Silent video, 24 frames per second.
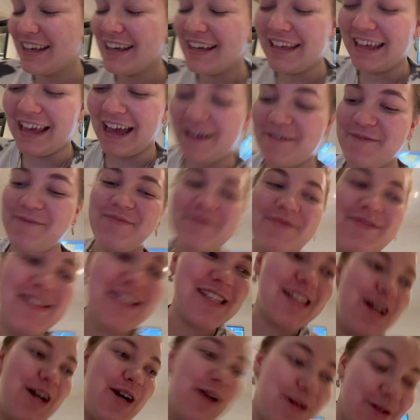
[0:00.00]
Yeah,
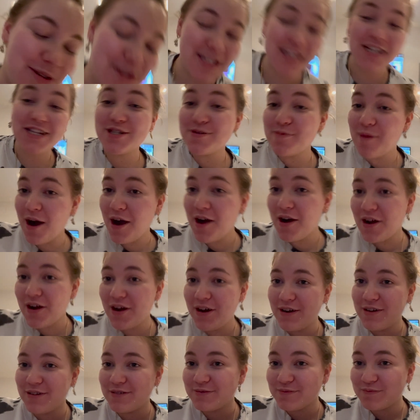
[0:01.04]
so see you
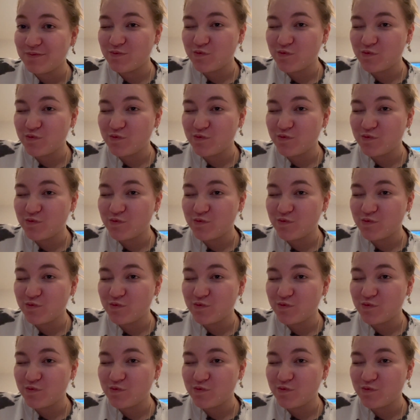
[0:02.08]
tomorrow.